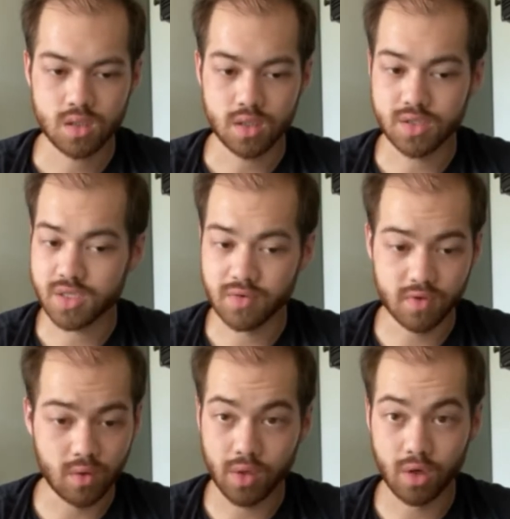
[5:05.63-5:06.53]
Instead of
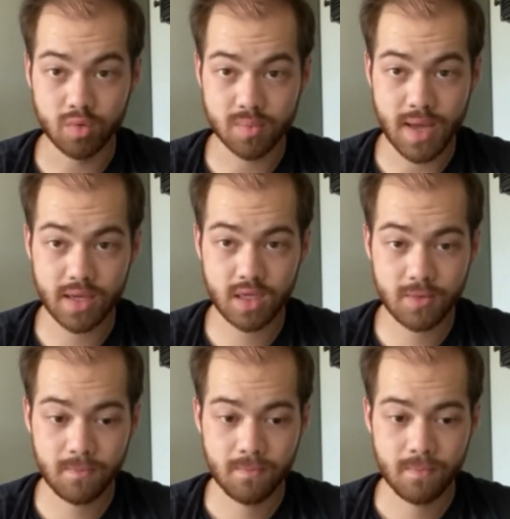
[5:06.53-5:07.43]
going home to
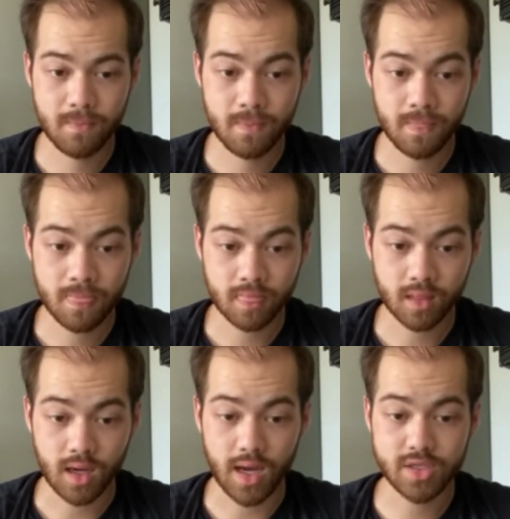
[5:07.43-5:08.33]
Maggie,
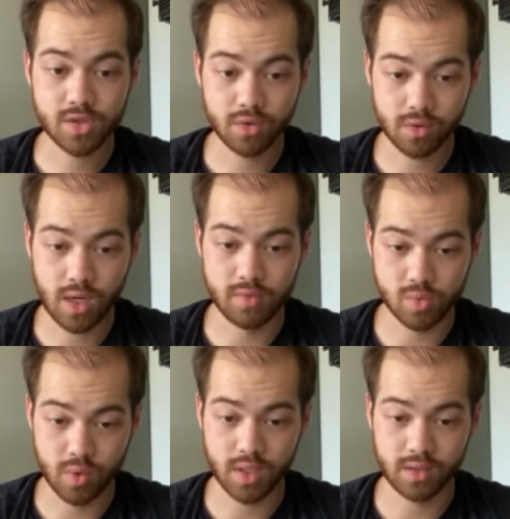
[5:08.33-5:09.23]
I told her I
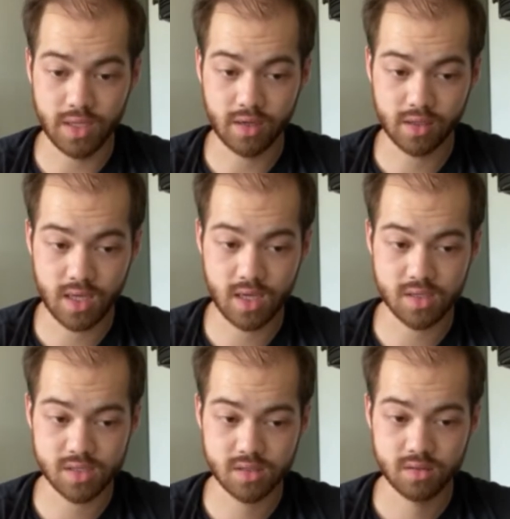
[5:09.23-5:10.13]
was working late on a
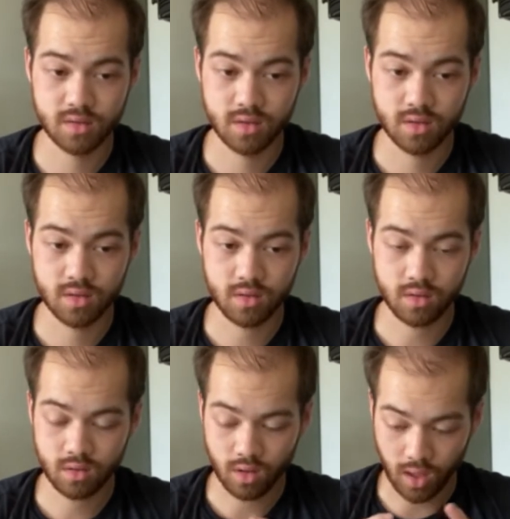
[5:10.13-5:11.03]
case.
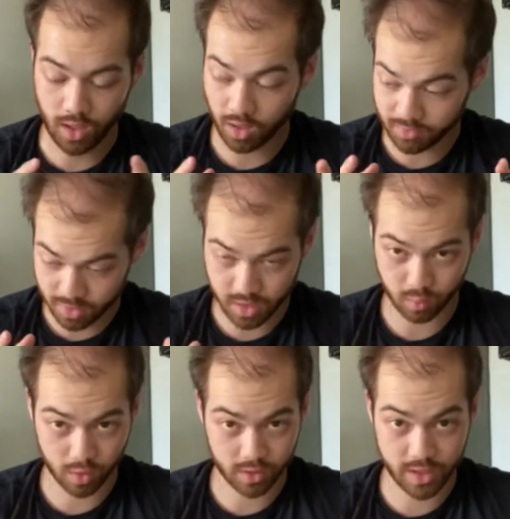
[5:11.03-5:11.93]
I often did
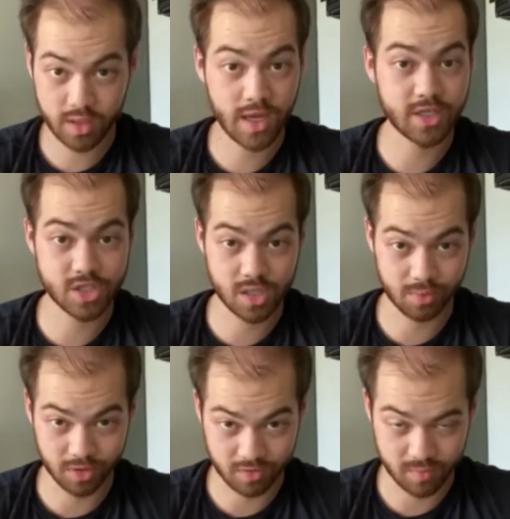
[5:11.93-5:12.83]
work late, and she
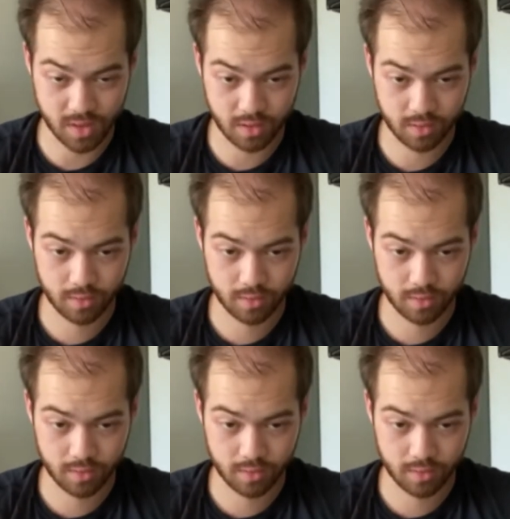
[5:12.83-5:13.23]
believed me.